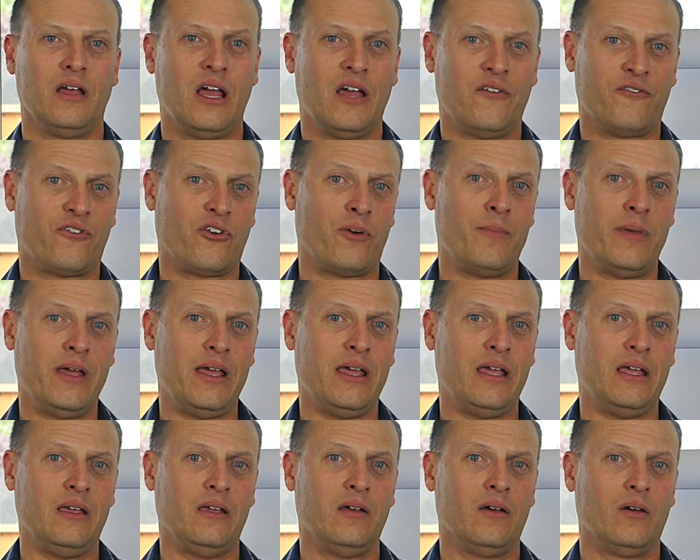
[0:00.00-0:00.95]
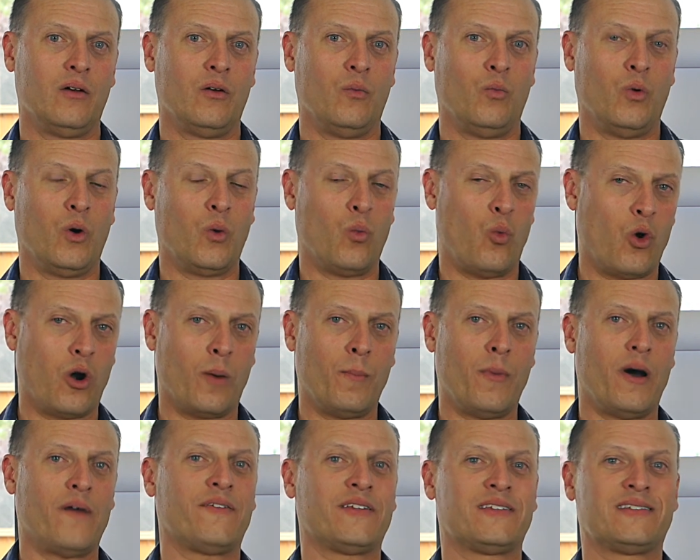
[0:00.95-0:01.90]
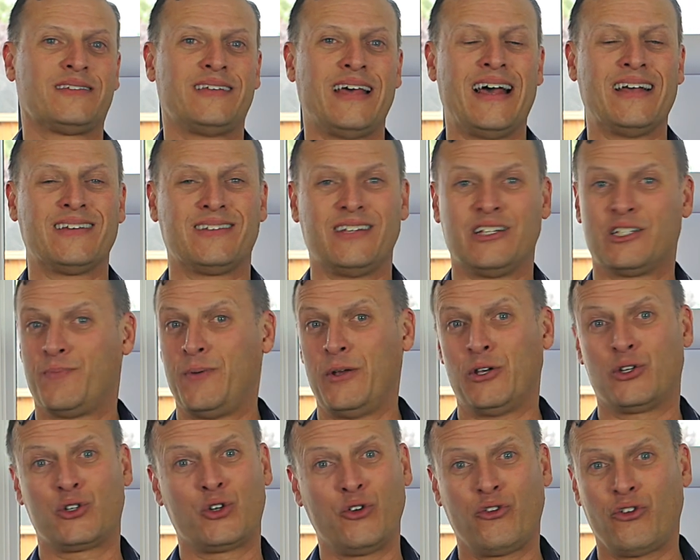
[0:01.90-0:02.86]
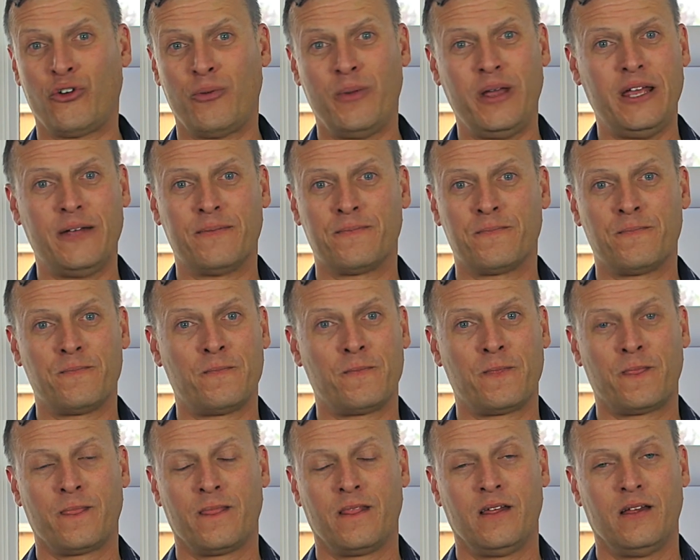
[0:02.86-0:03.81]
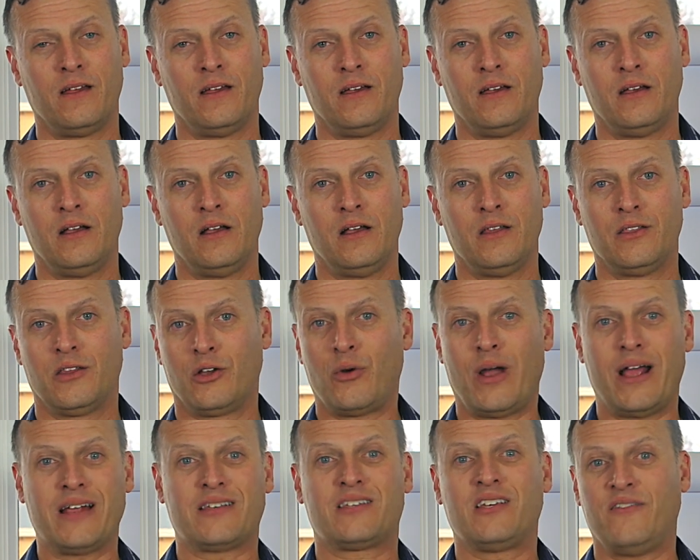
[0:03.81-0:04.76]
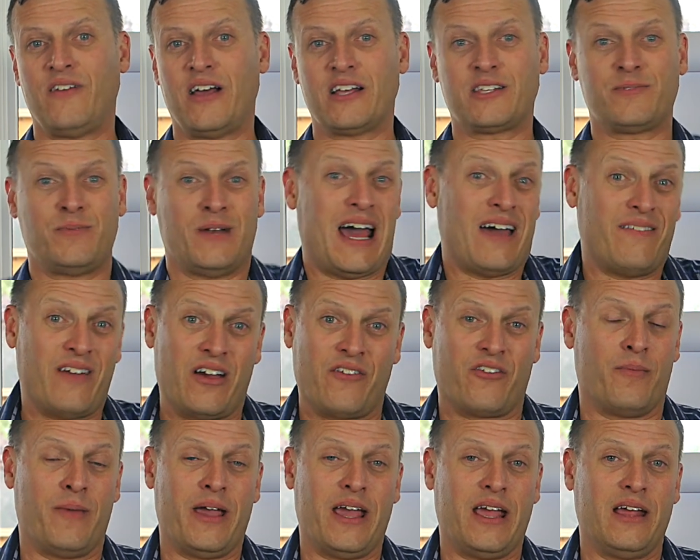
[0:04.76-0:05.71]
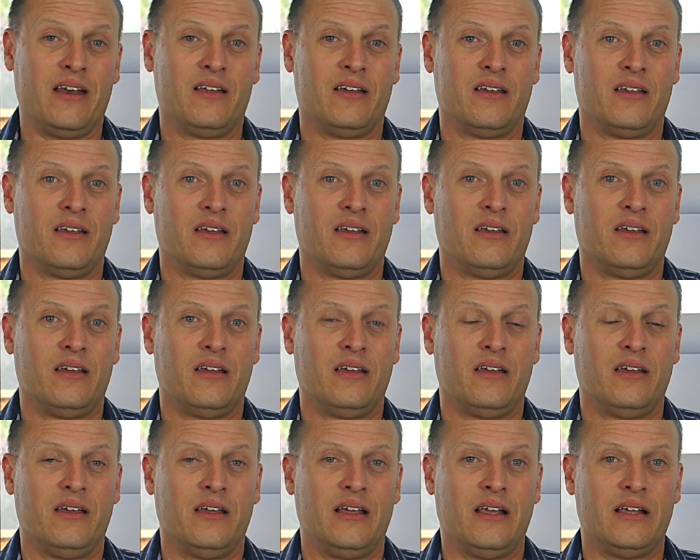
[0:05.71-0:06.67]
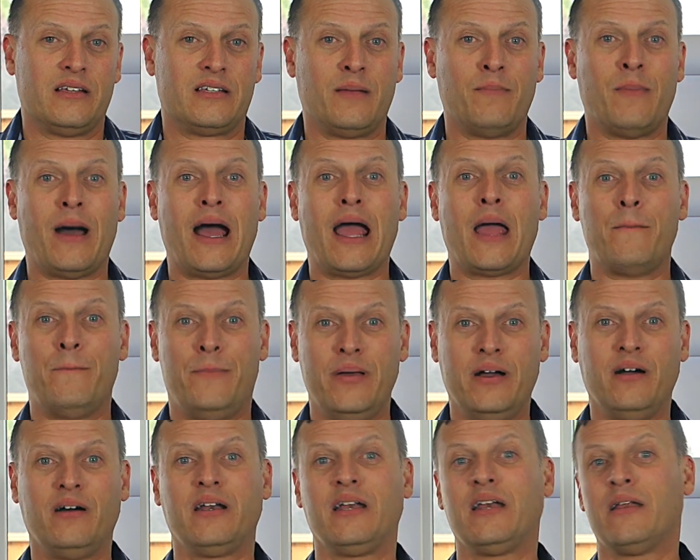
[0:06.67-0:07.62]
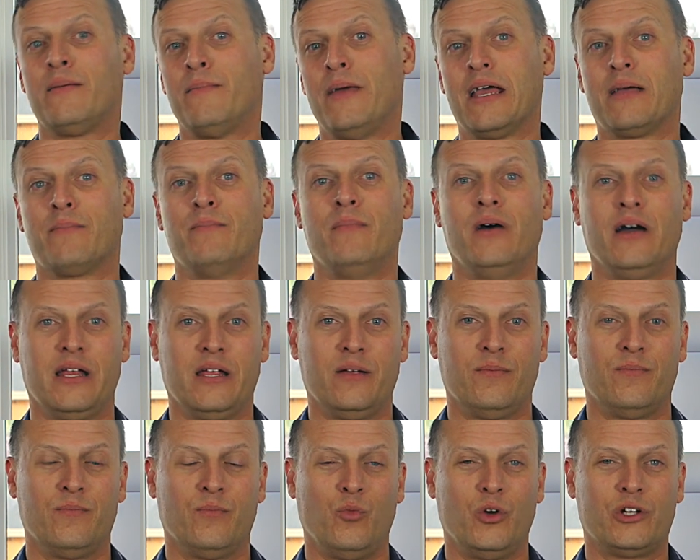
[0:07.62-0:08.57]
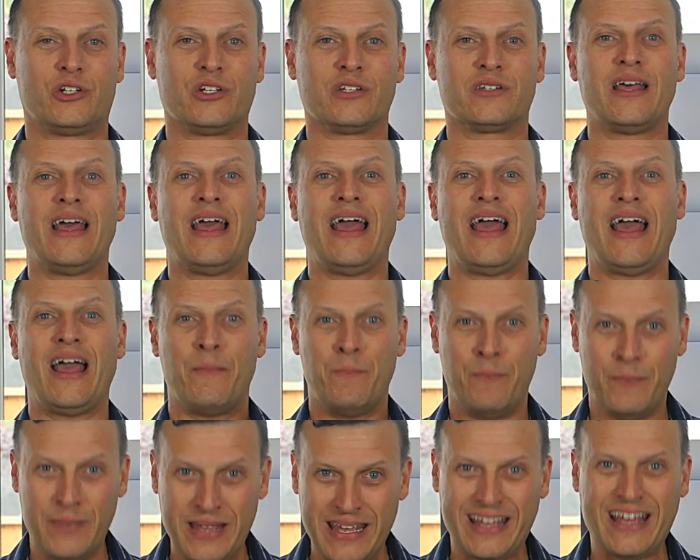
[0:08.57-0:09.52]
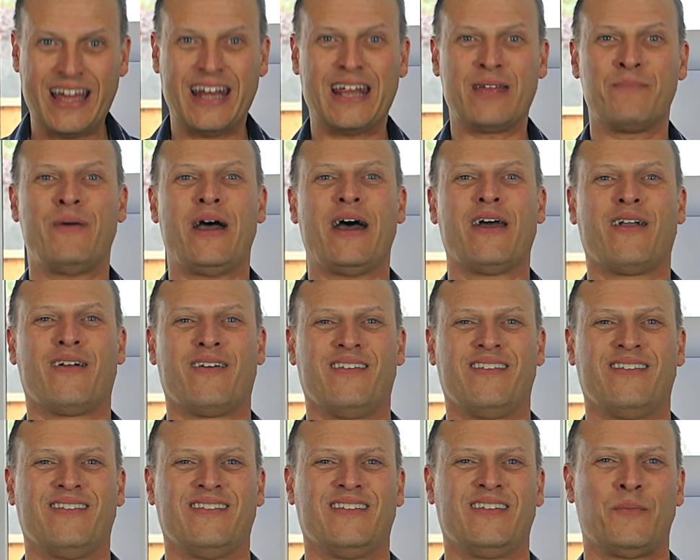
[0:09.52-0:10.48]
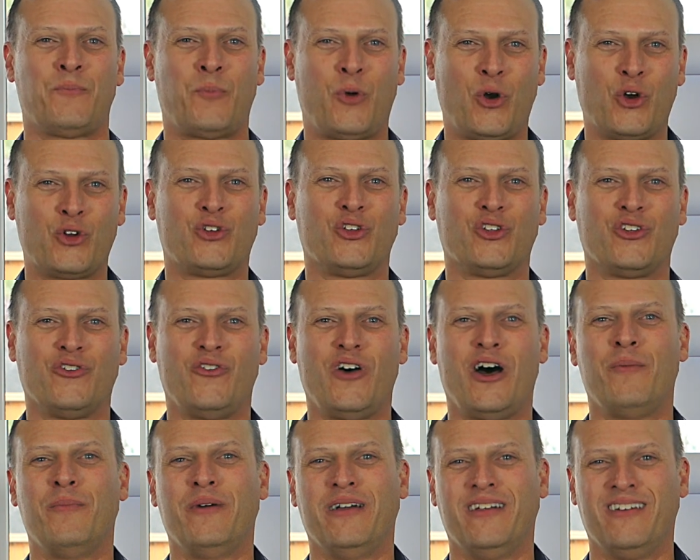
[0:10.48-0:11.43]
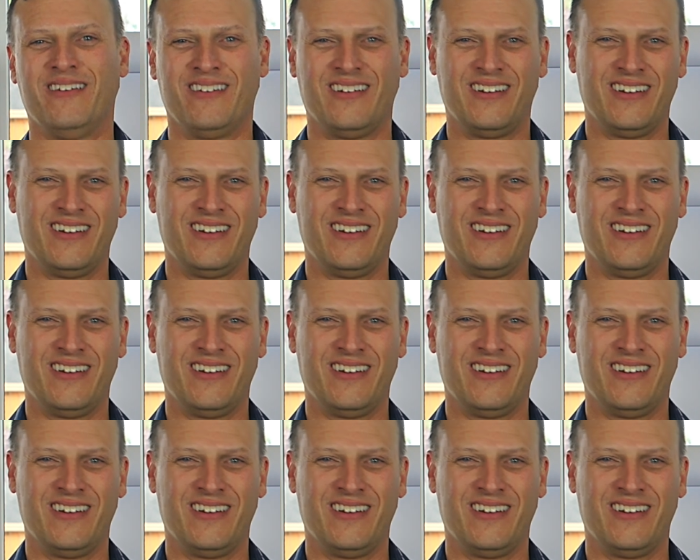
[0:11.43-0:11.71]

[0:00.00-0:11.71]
And for me, what Warren Buffett says, it's been true for me. The greatest investment I've ever made is in my ability to make money, which is me getting better, personal development,